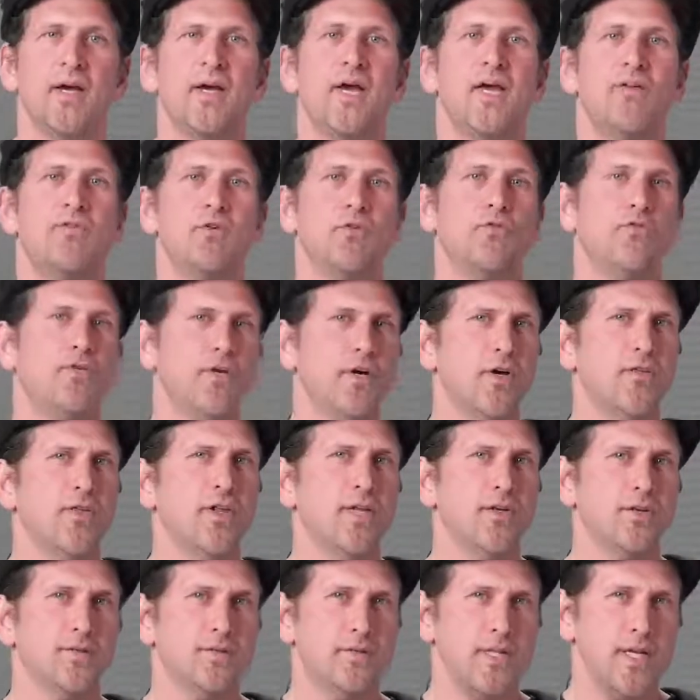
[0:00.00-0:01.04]
If you feel that
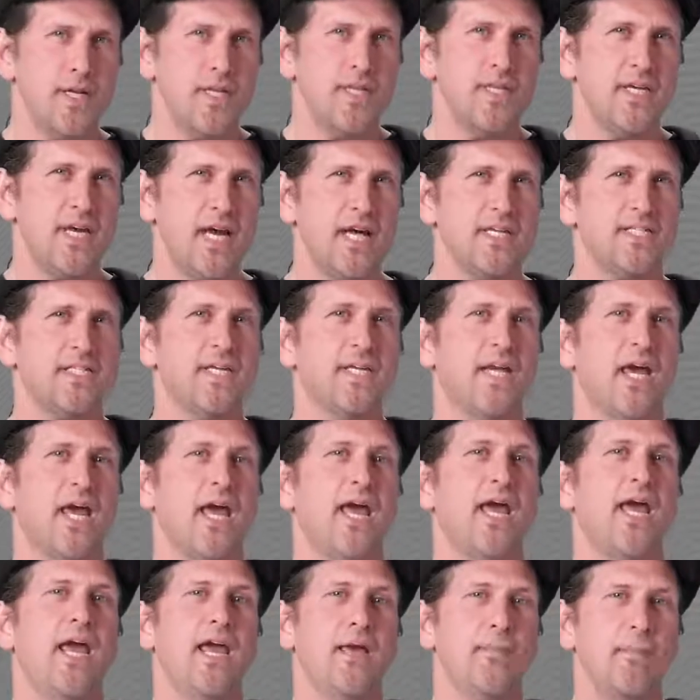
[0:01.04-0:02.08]
you'll need the
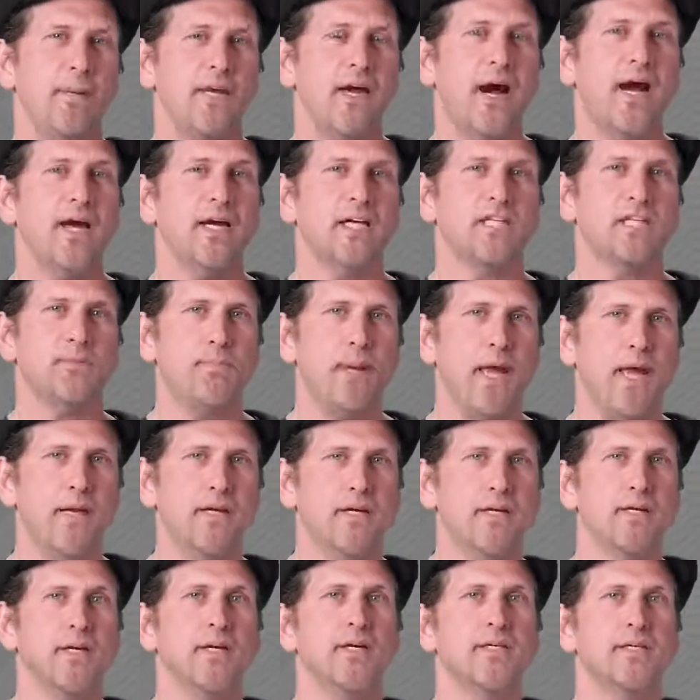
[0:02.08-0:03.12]
SDK API
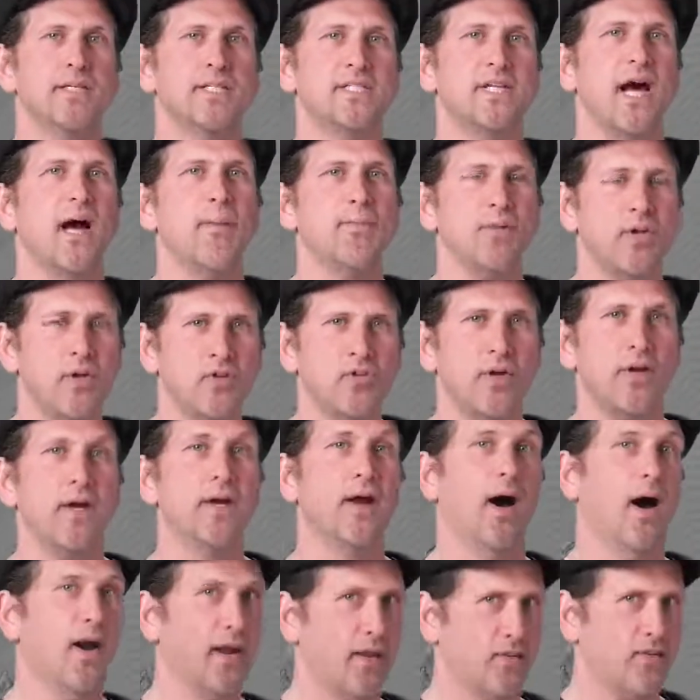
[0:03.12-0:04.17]
expanded to stop using
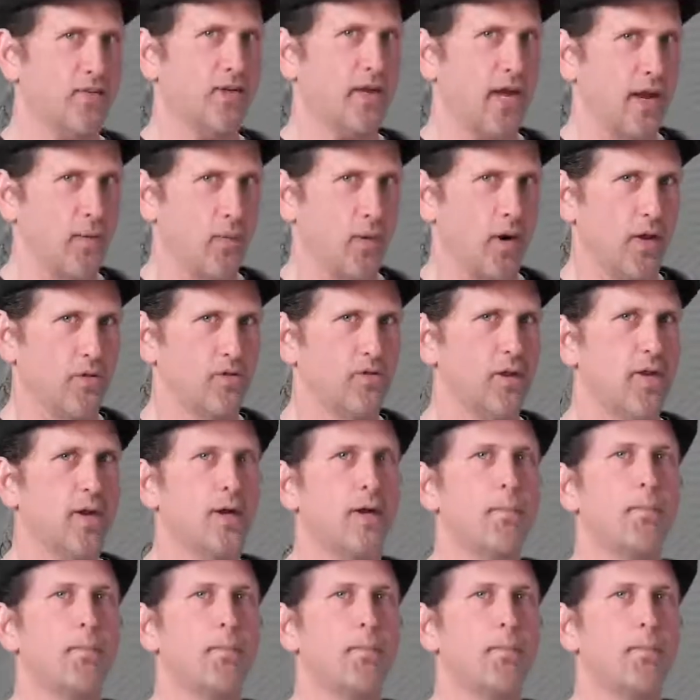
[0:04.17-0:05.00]
non-SDK ones,